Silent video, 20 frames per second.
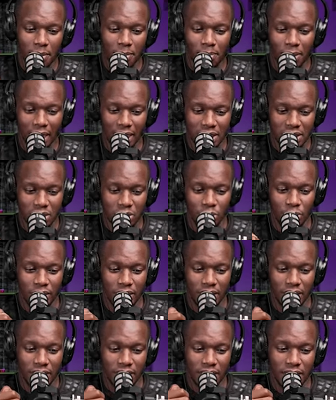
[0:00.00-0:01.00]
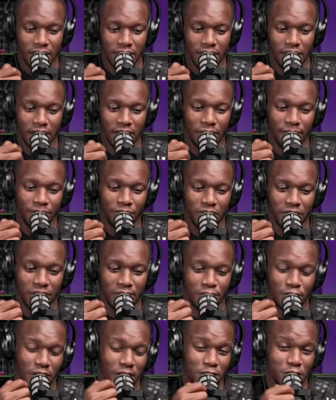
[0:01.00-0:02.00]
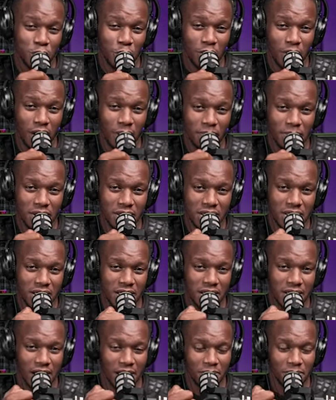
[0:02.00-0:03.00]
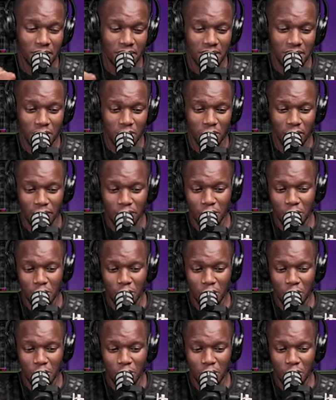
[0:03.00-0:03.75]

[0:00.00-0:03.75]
But if you have to go Kaminski, that means you have to